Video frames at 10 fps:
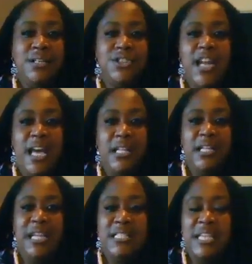
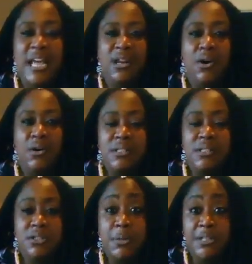channeling and taking on
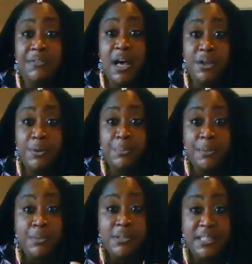so much of other
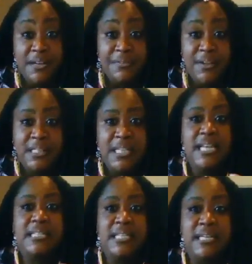people's stuff. It's
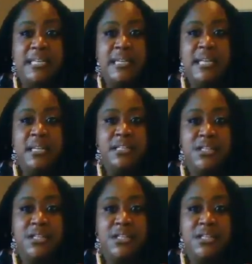easy to